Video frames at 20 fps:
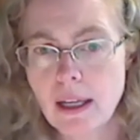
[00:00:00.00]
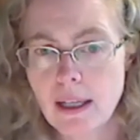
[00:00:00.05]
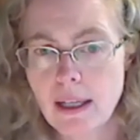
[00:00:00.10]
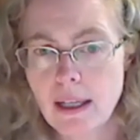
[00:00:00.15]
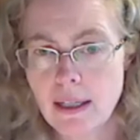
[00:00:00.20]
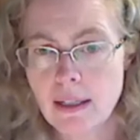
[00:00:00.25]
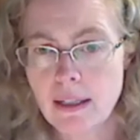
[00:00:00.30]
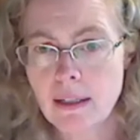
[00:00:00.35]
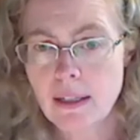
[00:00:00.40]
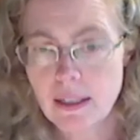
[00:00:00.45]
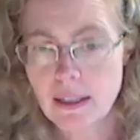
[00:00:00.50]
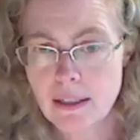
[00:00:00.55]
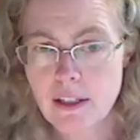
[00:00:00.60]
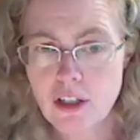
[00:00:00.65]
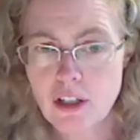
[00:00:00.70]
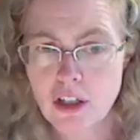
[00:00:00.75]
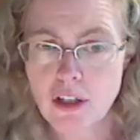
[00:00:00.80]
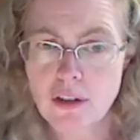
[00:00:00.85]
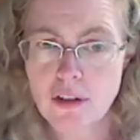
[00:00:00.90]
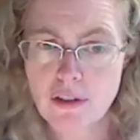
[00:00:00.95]
in
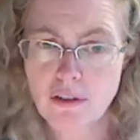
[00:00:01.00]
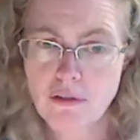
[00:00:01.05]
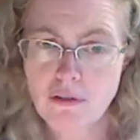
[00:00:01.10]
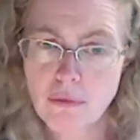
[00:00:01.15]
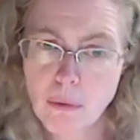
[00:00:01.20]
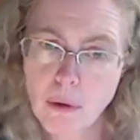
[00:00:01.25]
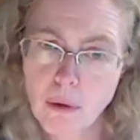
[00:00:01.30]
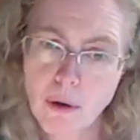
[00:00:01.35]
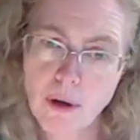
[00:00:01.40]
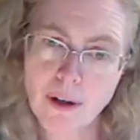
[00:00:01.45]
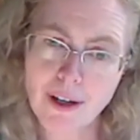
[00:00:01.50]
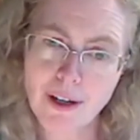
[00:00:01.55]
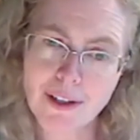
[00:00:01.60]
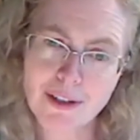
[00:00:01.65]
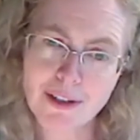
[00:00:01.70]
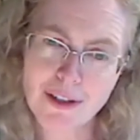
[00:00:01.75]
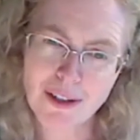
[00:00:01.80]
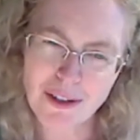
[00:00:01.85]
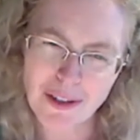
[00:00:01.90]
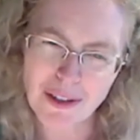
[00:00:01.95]
conditions of war, a
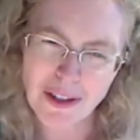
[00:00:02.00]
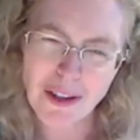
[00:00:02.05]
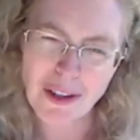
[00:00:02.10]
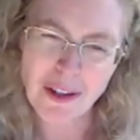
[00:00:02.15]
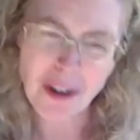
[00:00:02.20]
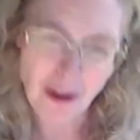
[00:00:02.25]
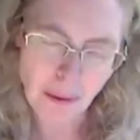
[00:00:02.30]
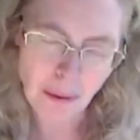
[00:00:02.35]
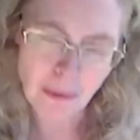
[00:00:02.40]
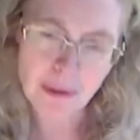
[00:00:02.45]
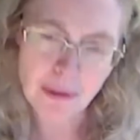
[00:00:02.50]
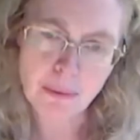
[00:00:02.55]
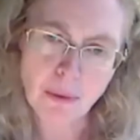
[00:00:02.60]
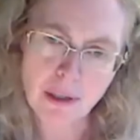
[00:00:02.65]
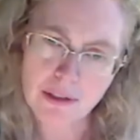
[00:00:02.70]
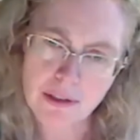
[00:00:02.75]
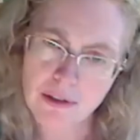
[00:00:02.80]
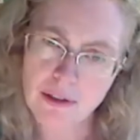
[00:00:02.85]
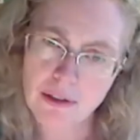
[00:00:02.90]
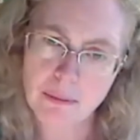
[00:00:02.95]
church that always
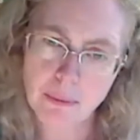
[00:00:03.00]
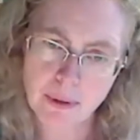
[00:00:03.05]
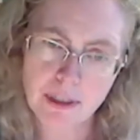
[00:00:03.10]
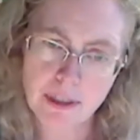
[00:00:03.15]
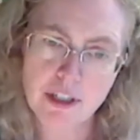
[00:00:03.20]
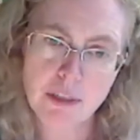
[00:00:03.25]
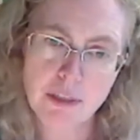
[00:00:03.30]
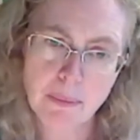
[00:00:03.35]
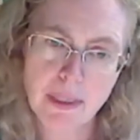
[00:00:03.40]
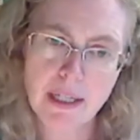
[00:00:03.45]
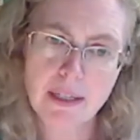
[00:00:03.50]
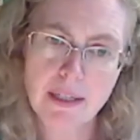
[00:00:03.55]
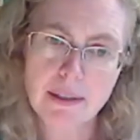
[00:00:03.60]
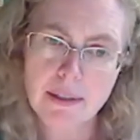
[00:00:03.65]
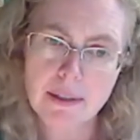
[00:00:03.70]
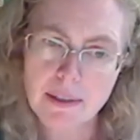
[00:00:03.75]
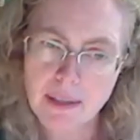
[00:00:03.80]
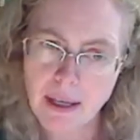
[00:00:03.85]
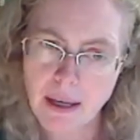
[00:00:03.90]
wants to preach peace.